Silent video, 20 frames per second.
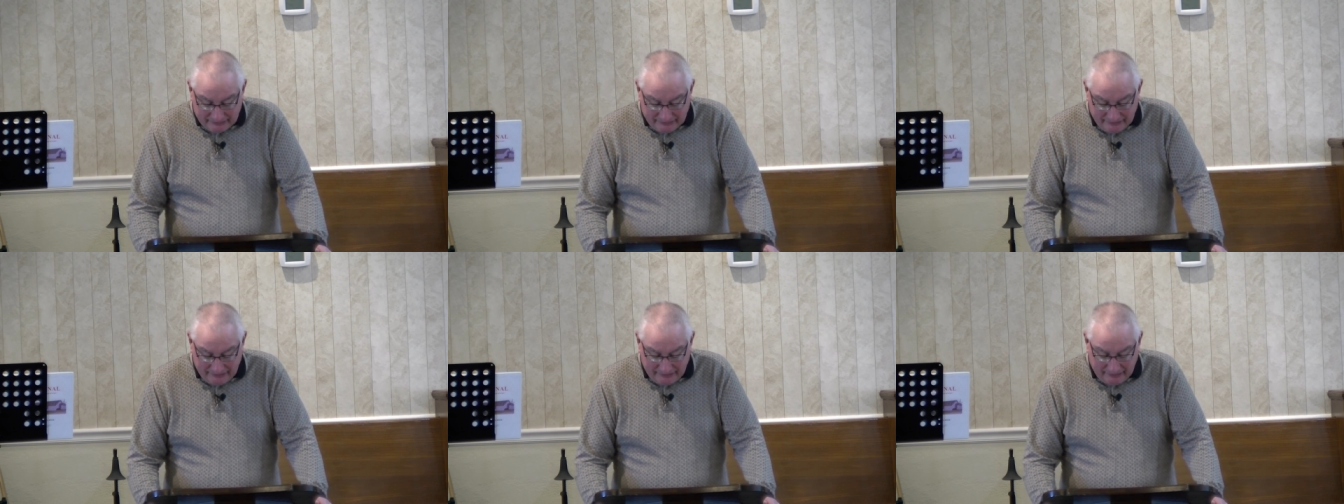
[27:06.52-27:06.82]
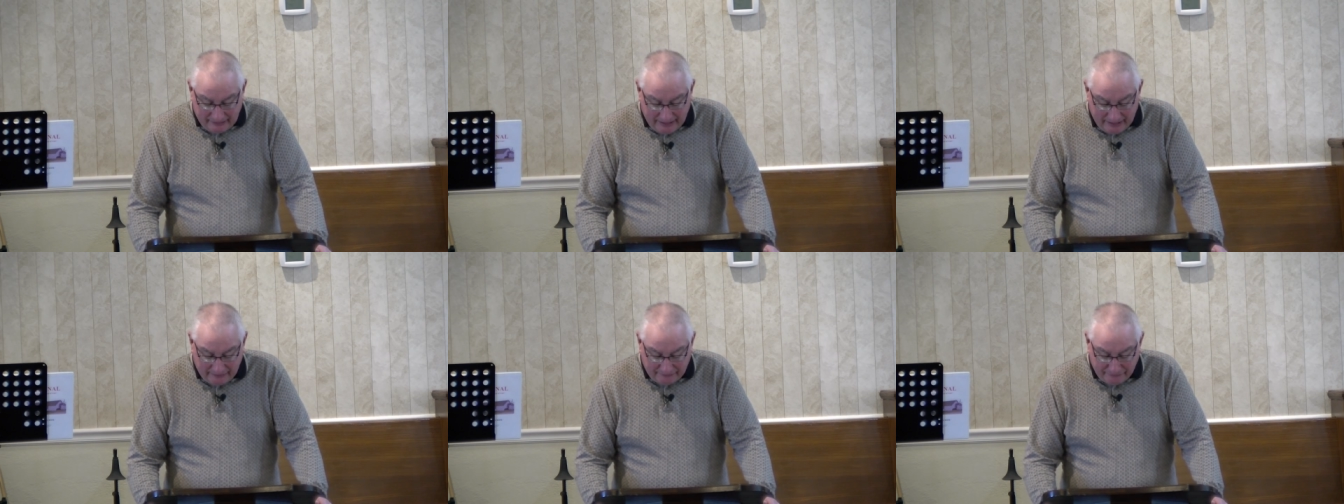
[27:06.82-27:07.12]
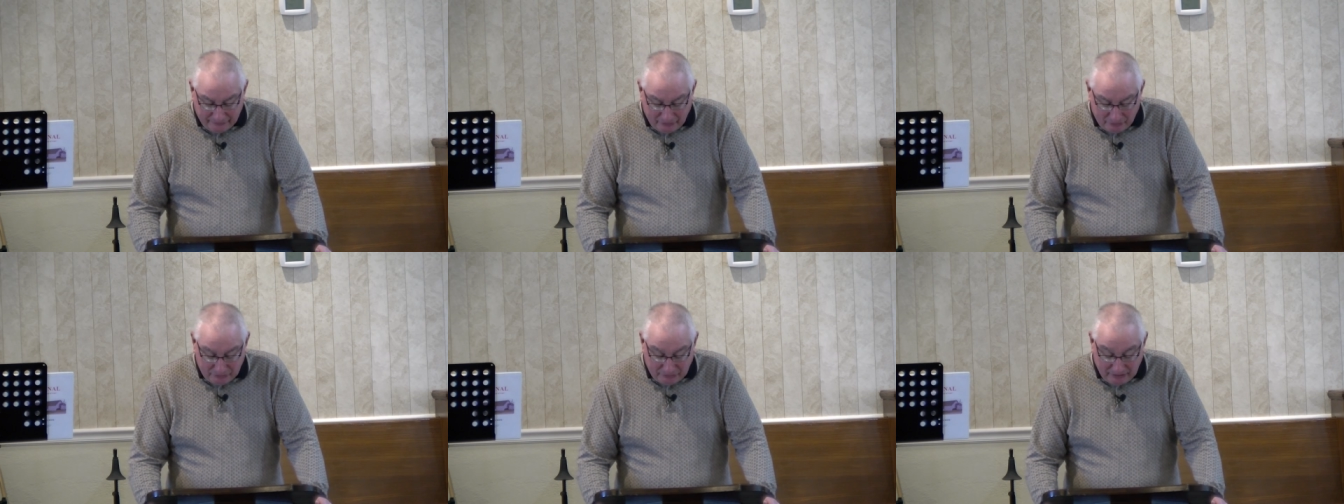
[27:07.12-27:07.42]
There
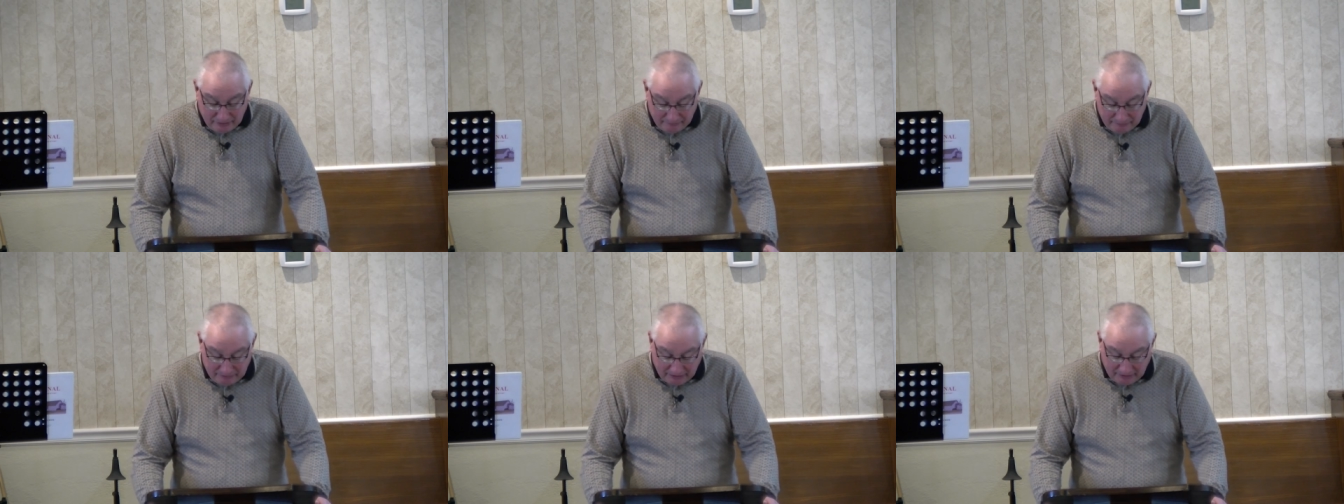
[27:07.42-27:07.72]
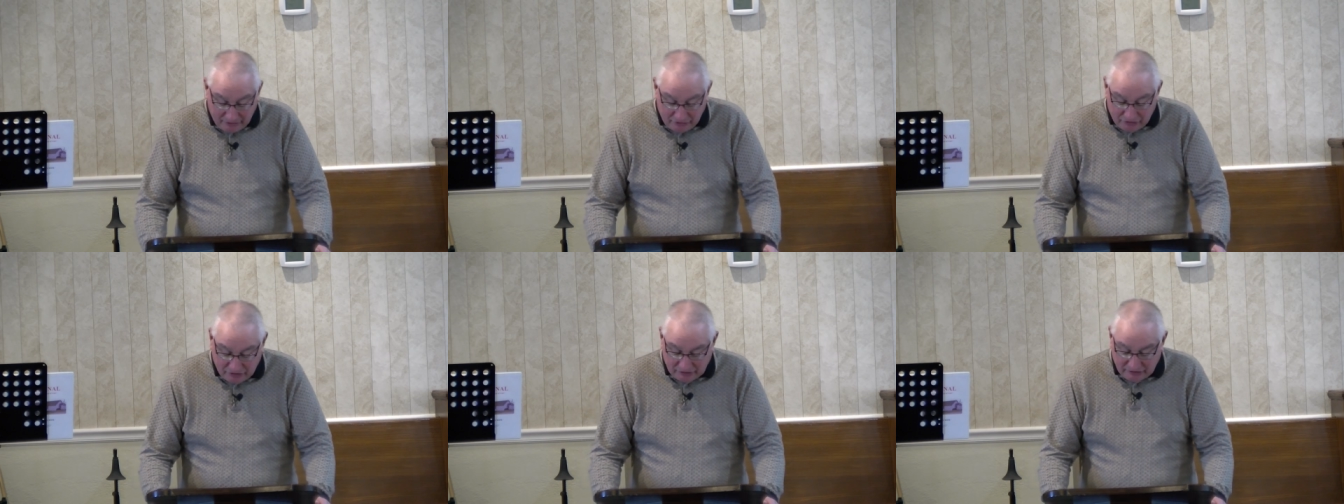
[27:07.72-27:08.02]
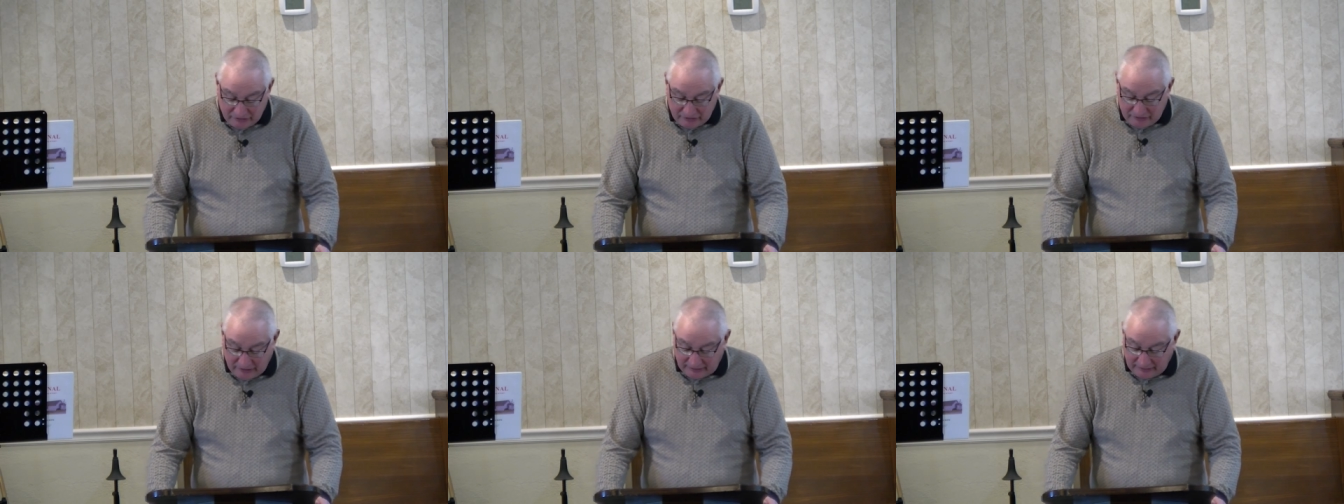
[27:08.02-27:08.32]
hath no
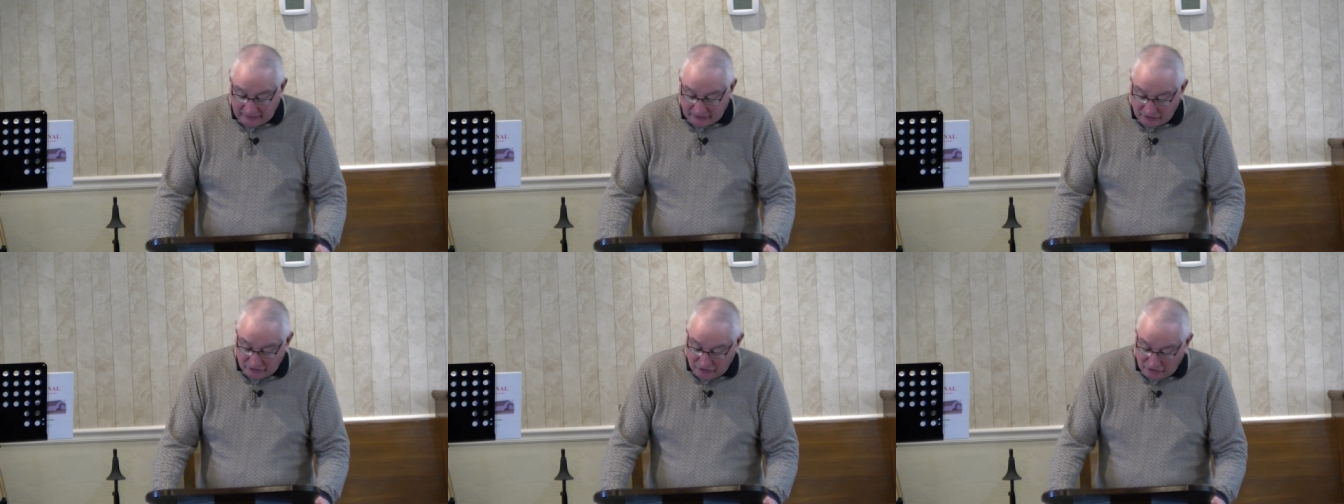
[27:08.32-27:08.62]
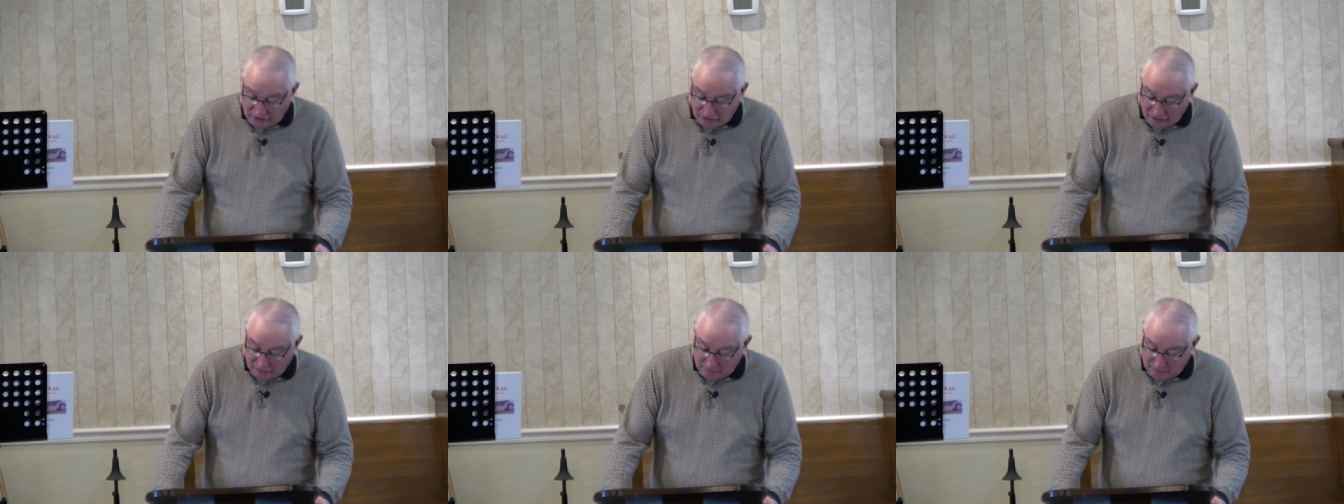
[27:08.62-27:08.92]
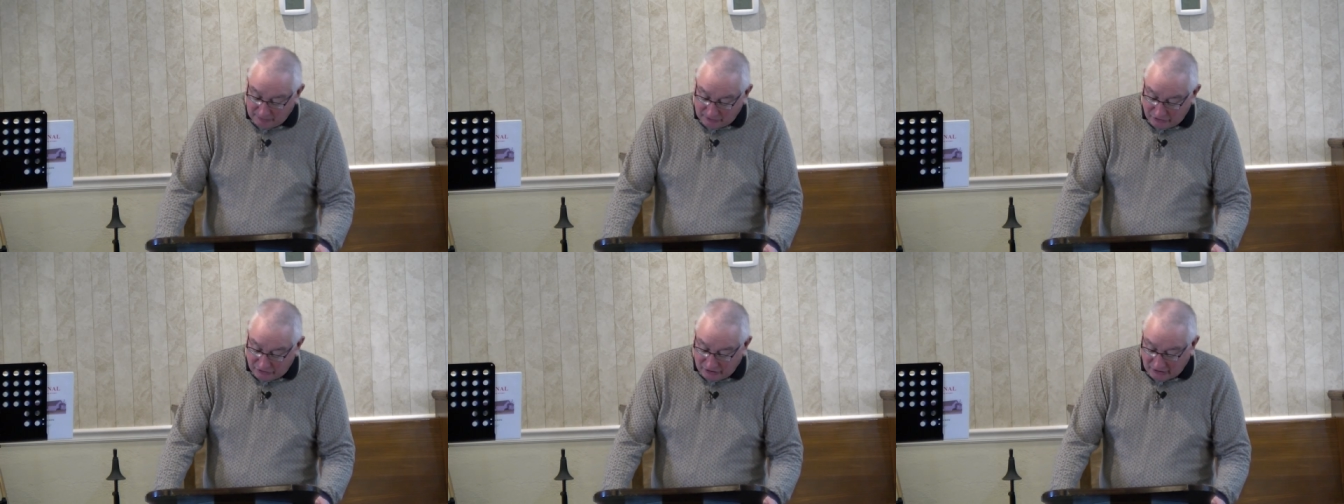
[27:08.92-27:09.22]
temptation taken you,
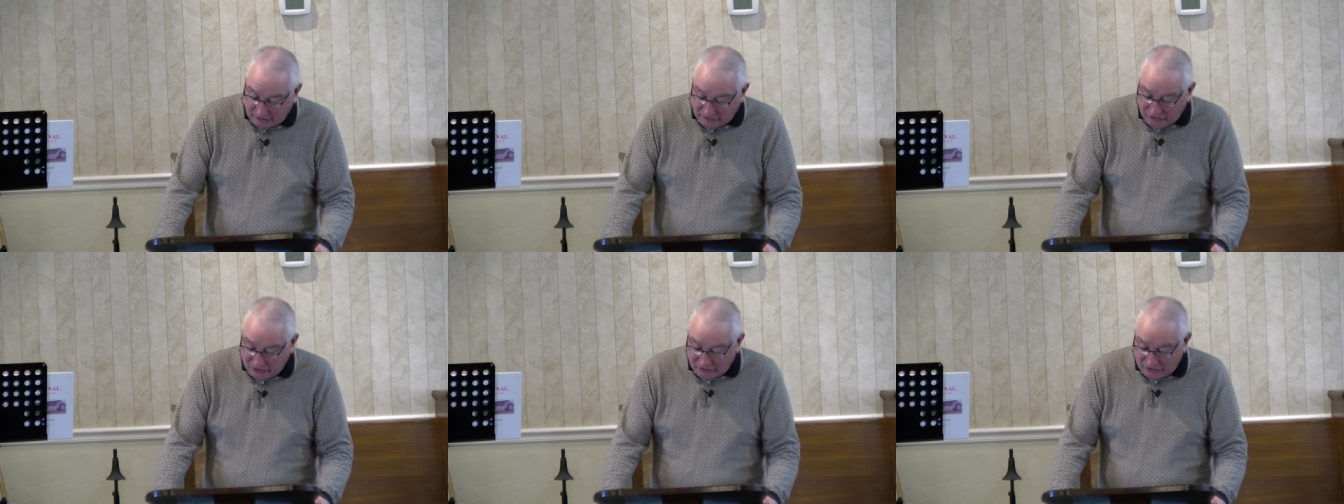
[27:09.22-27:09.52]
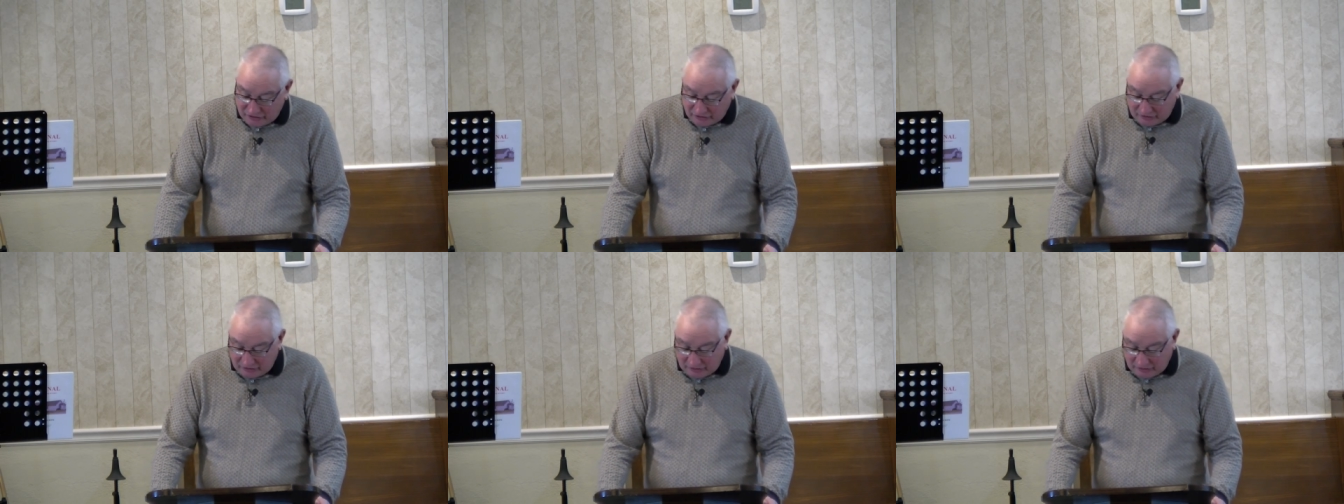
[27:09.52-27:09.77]
but such as are